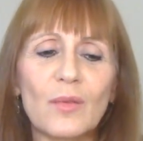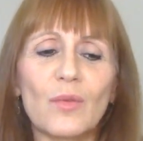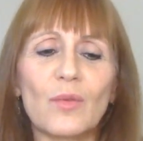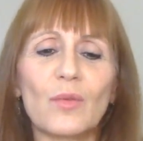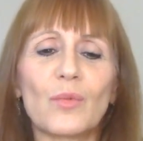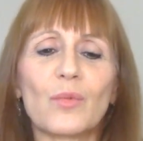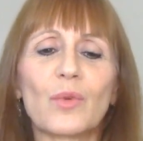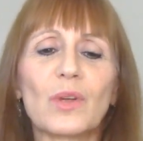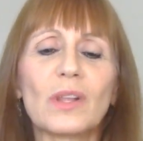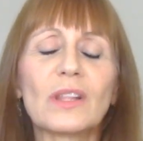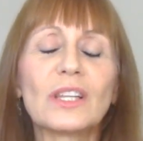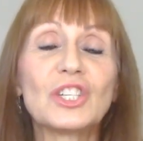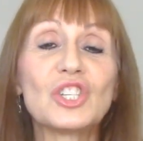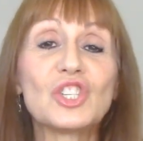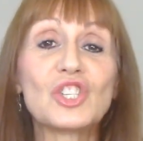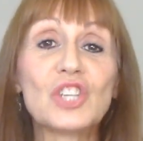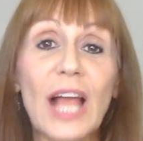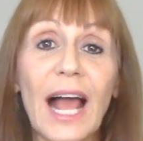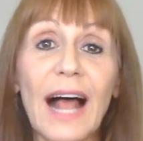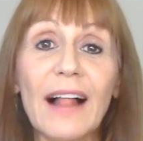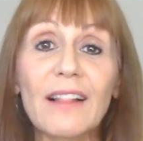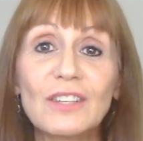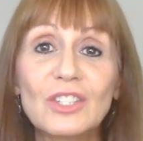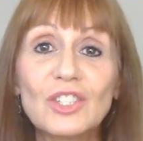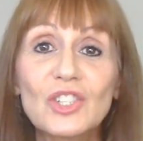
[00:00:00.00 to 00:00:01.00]
really
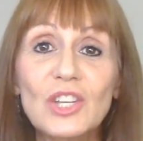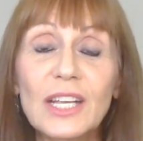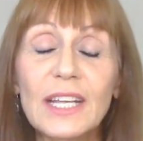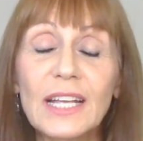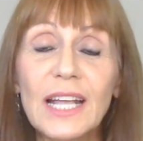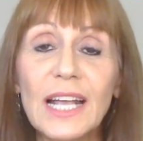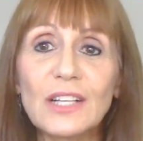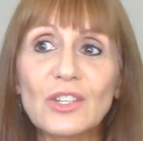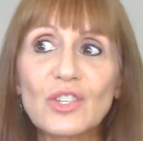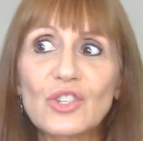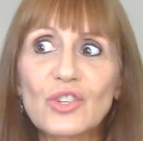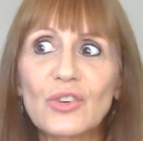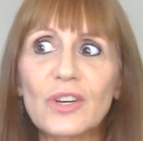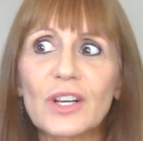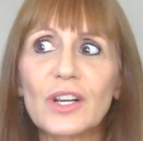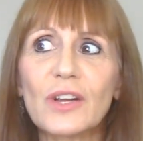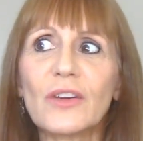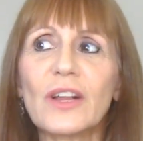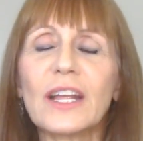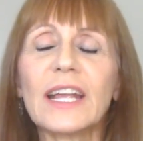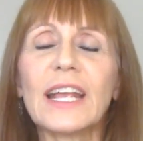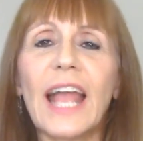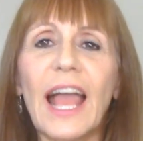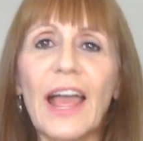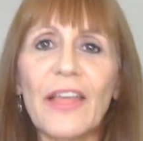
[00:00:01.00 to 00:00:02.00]
challenging and
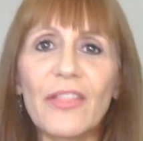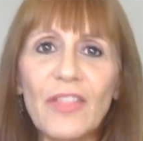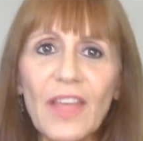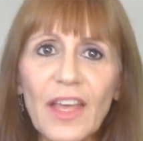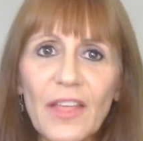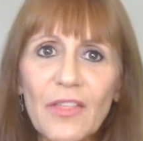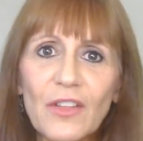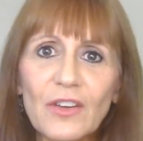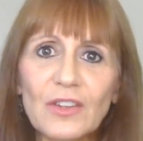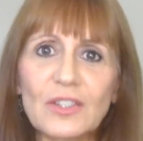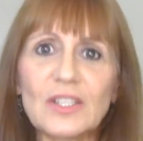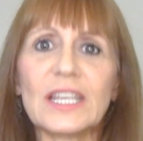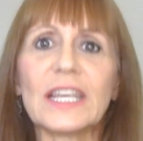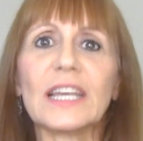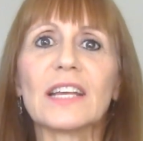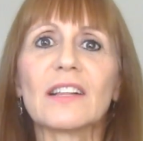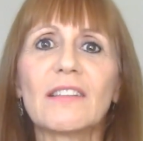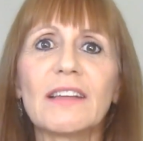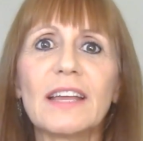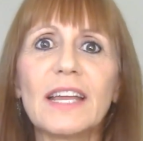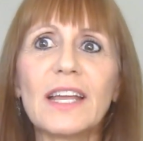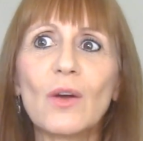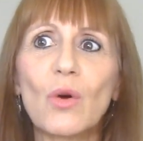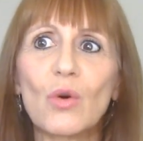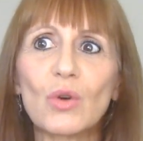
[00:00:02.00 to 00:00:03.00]
triggering and then there's
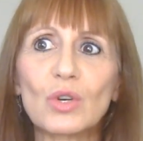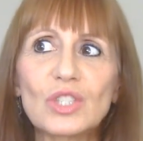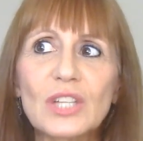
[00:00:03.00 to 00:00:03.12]
healing or